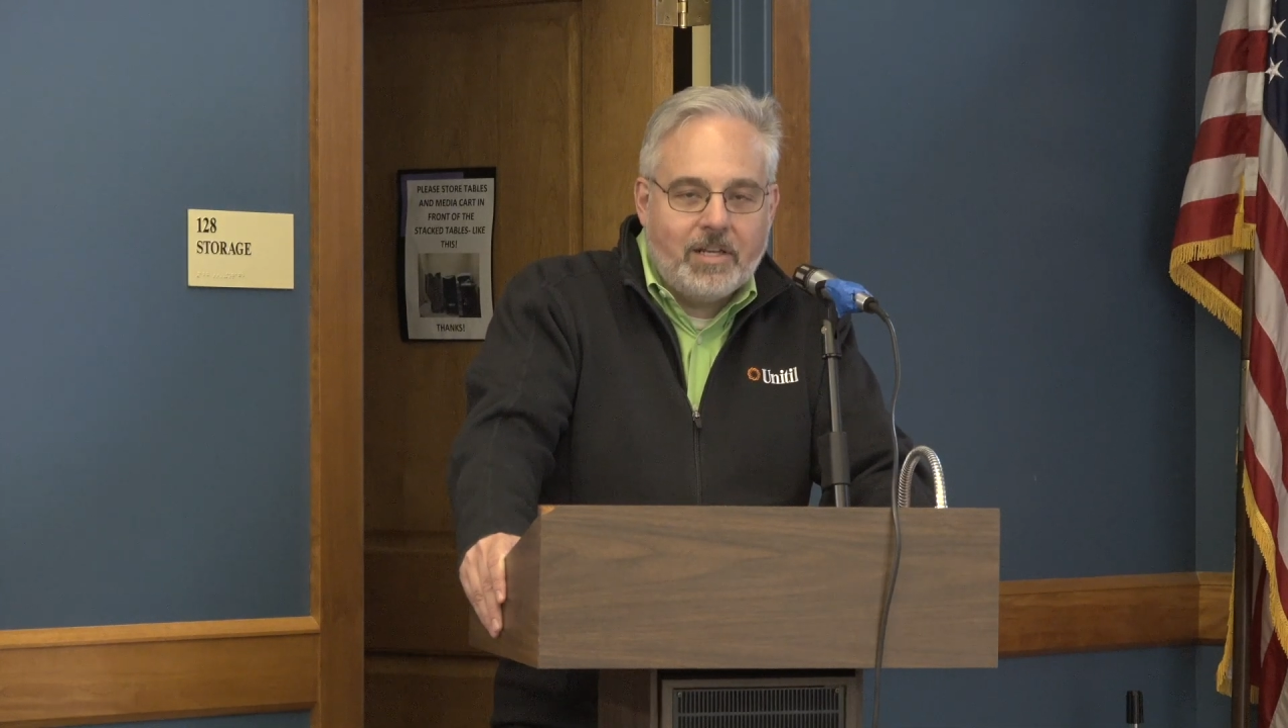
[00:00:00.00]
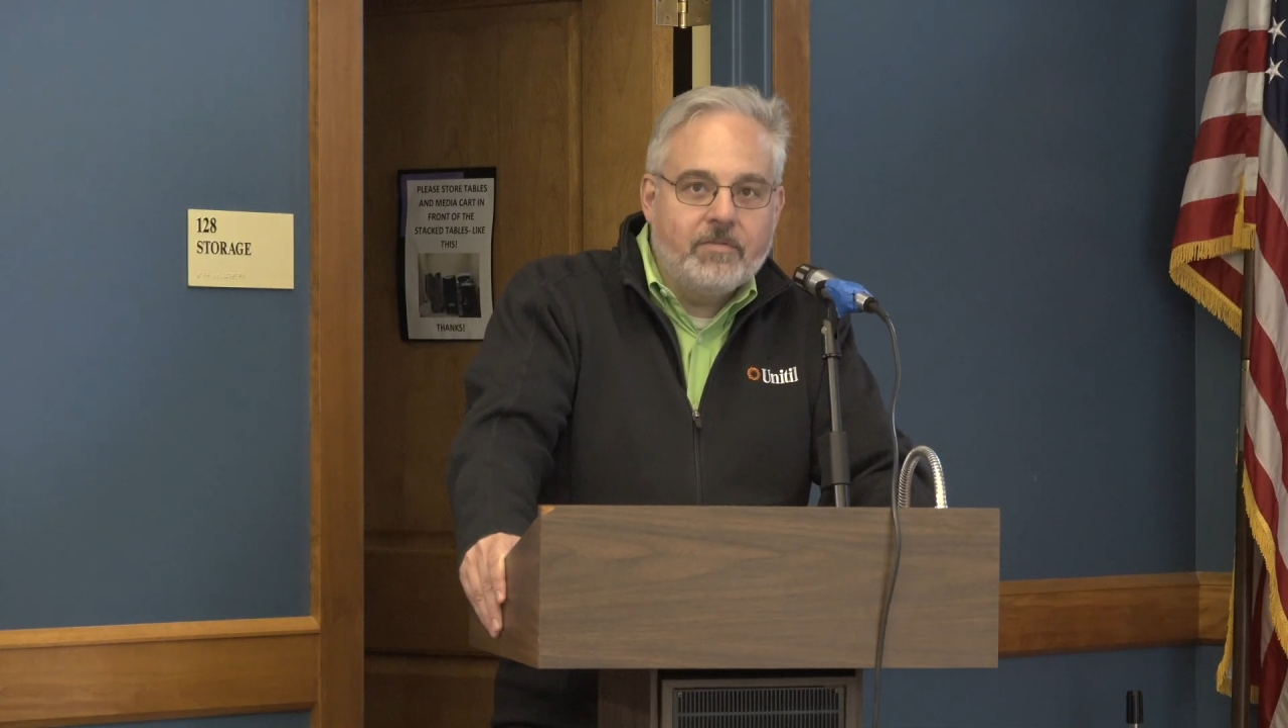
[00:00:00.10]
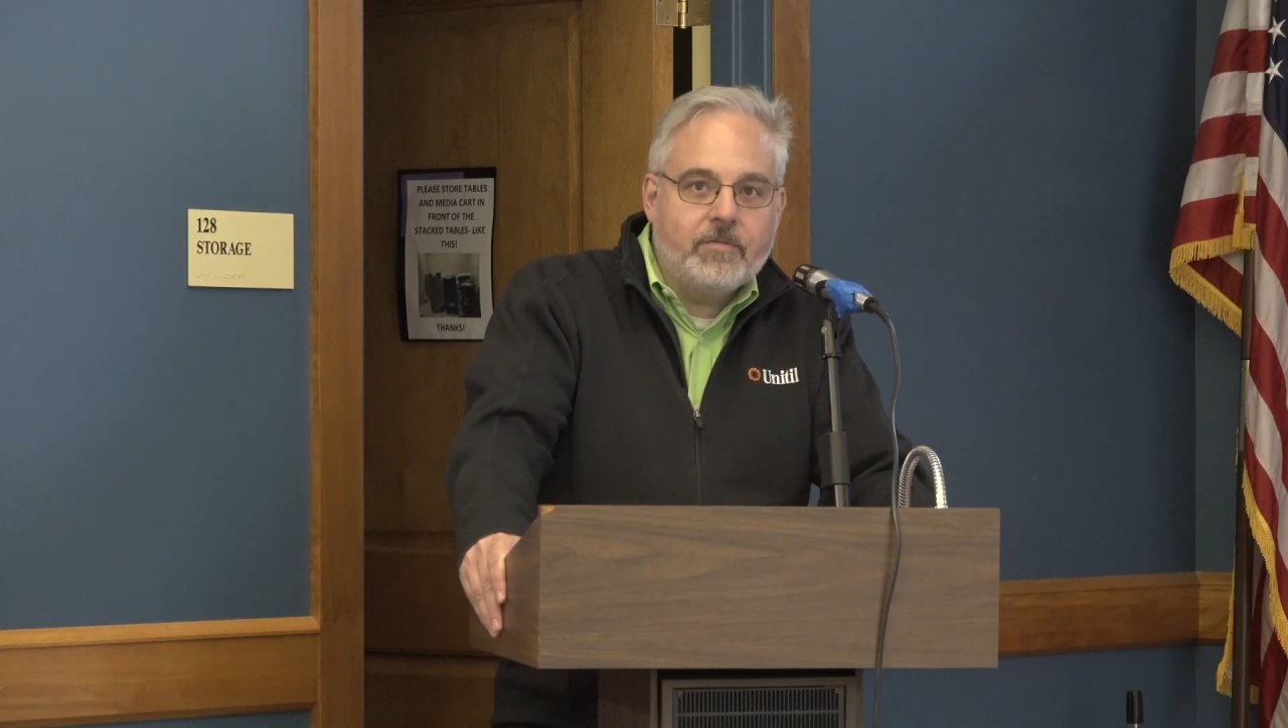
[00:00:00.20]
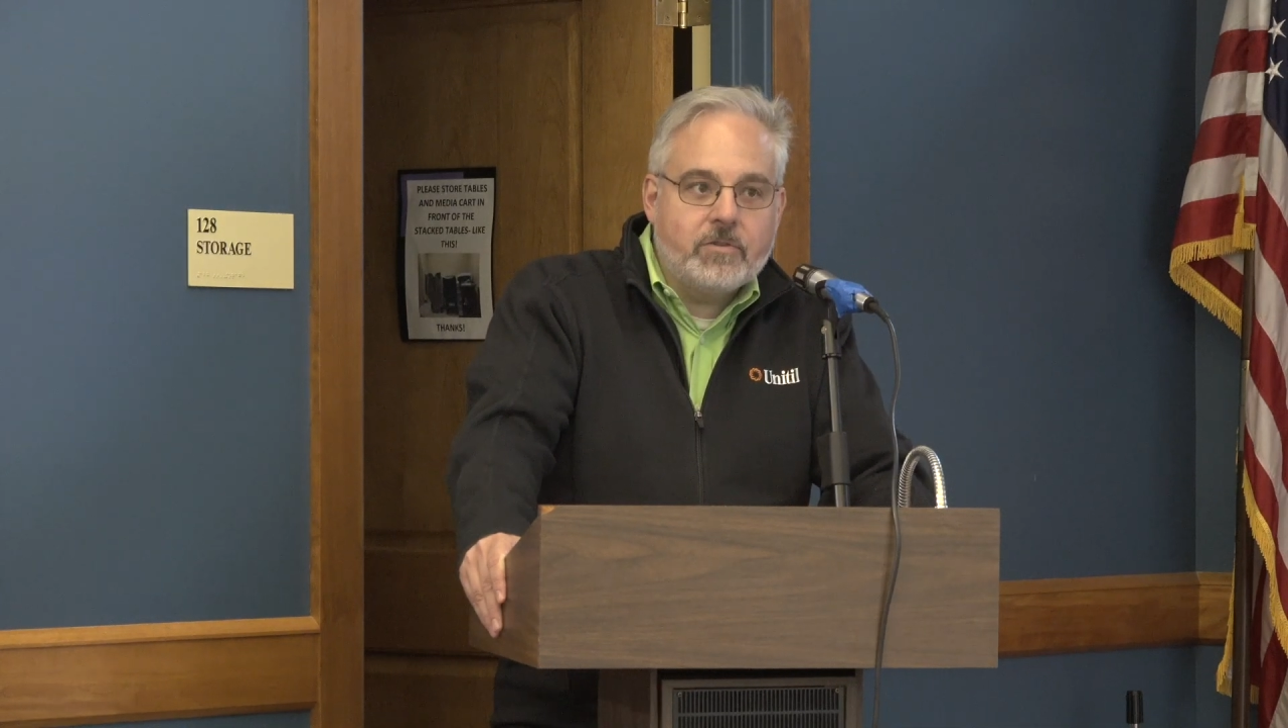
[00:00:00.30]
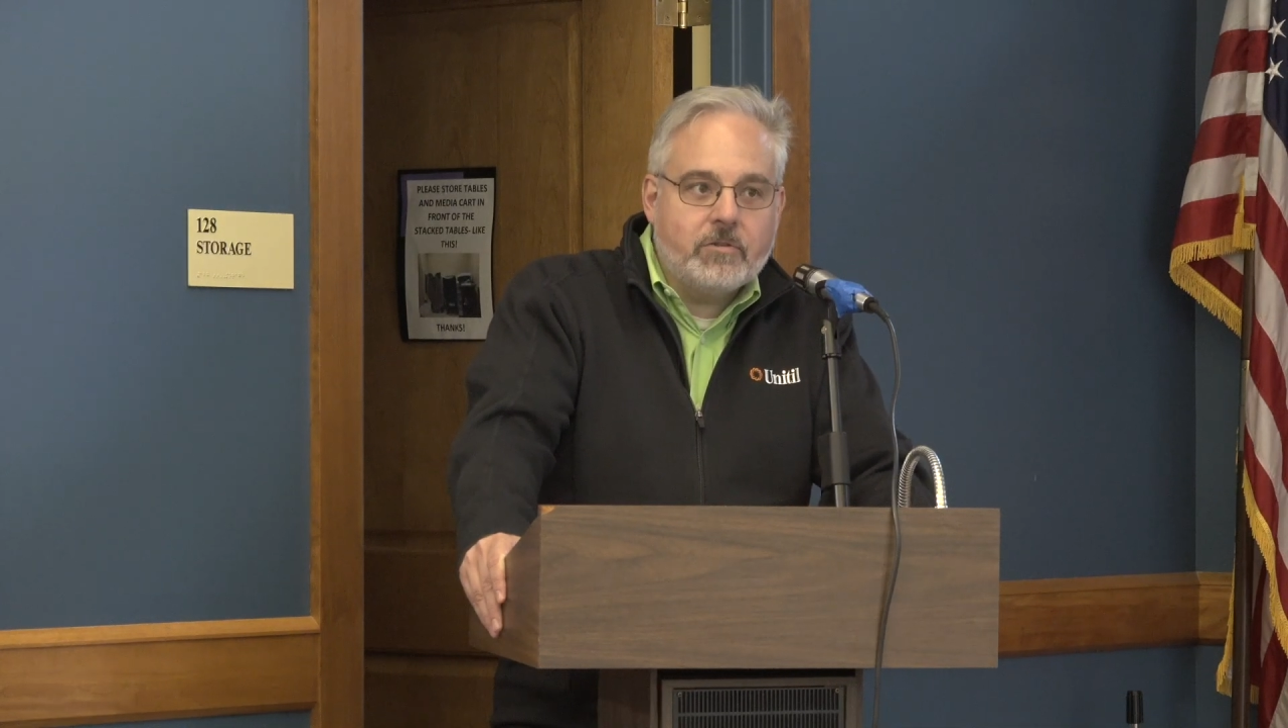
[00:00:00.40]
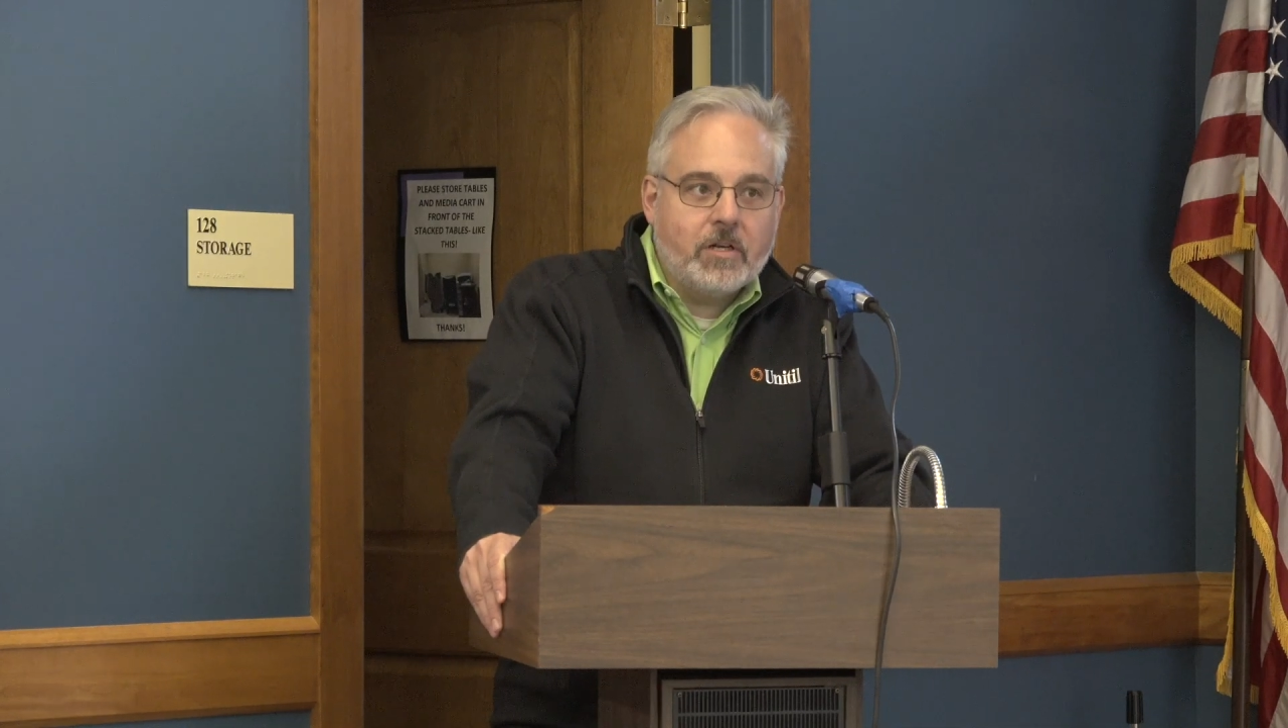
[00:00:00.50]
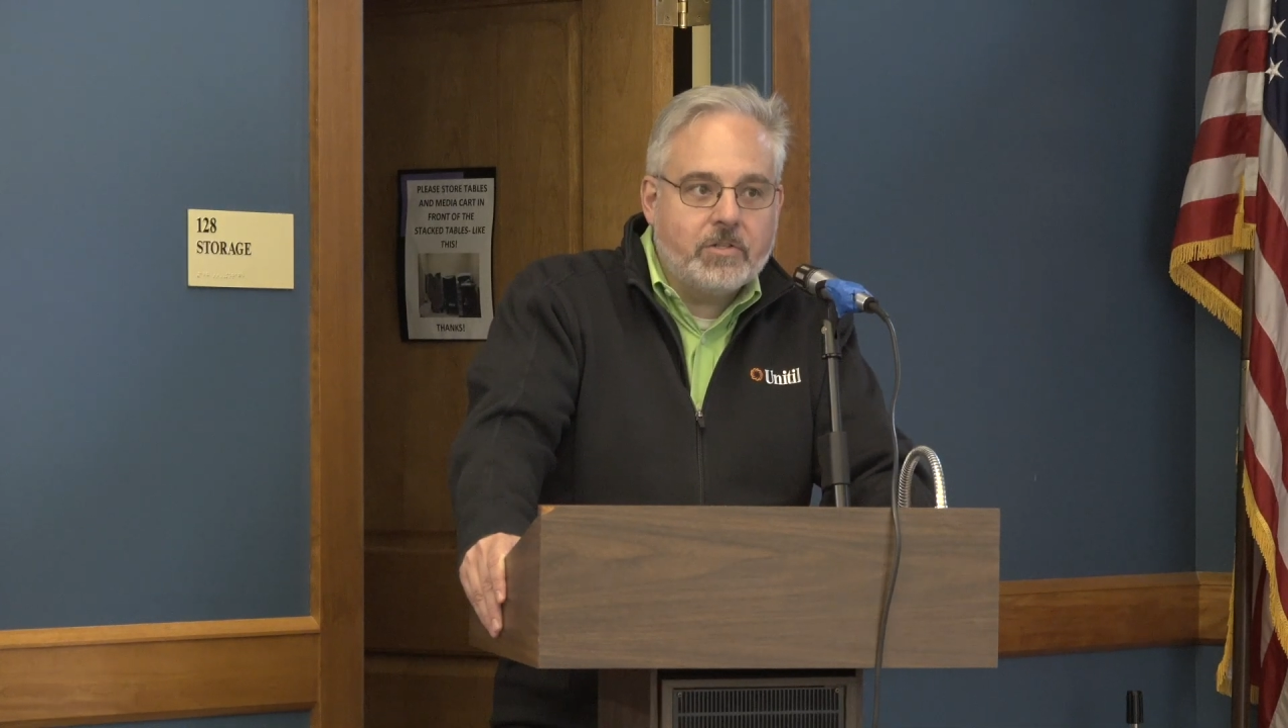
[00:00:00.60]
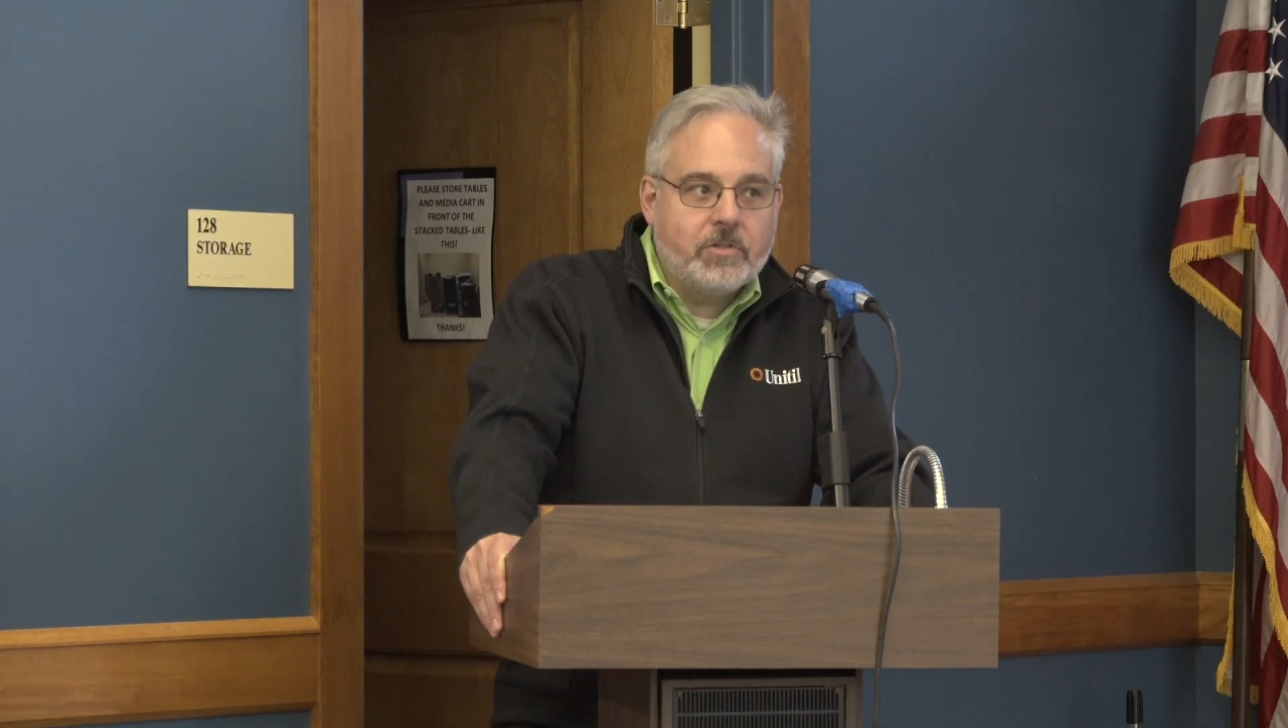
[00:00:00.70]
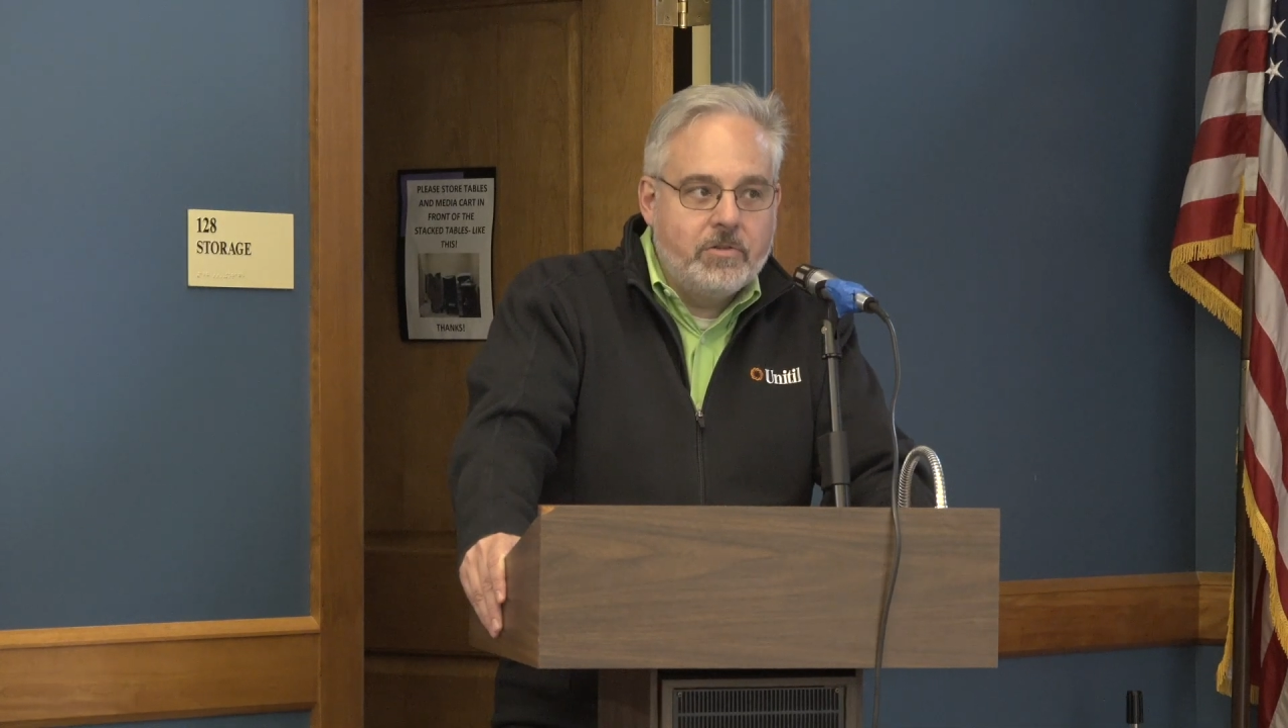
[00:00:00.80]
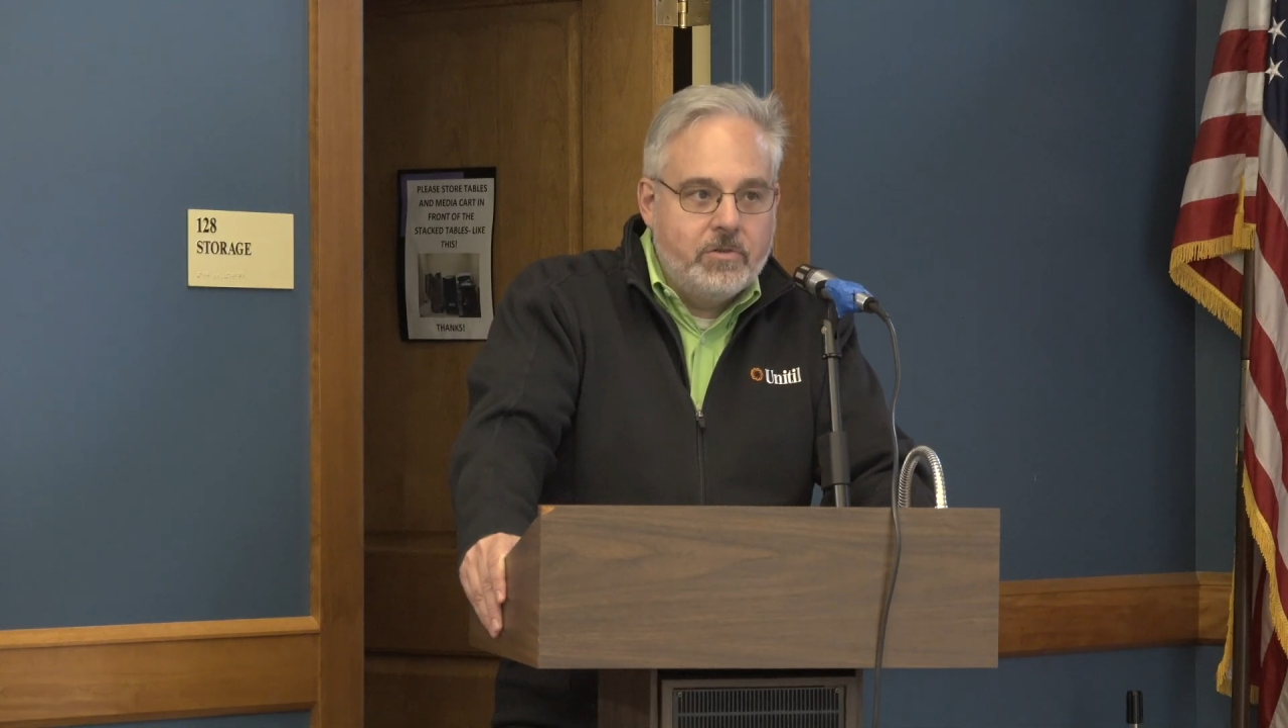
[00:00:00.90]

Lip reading: infrastructure